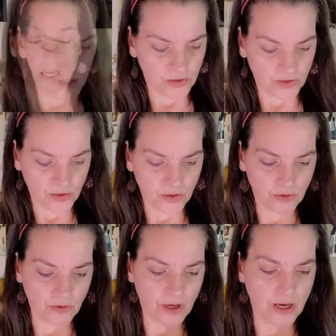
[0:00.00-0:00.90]

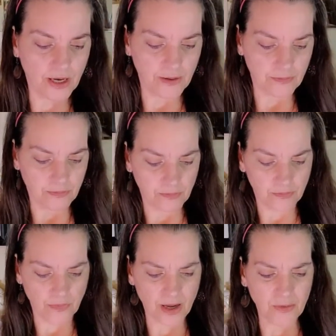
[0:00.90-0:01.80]
So um,
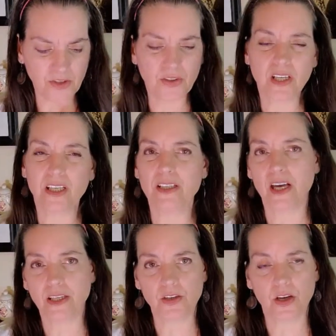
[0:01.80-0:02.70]
I'm just going to
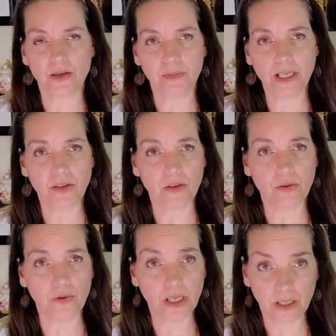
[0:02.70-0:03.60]
touch on my
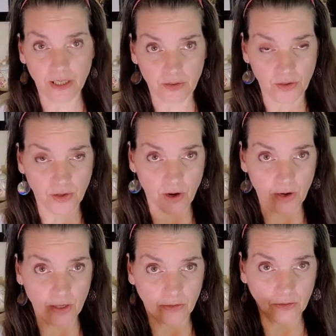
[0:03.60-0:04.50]
two Elixir
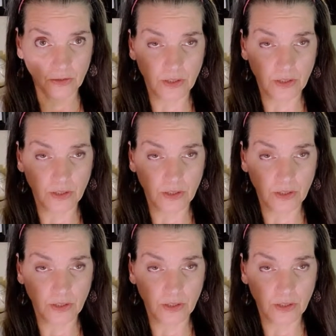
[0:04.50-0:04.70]
Carnal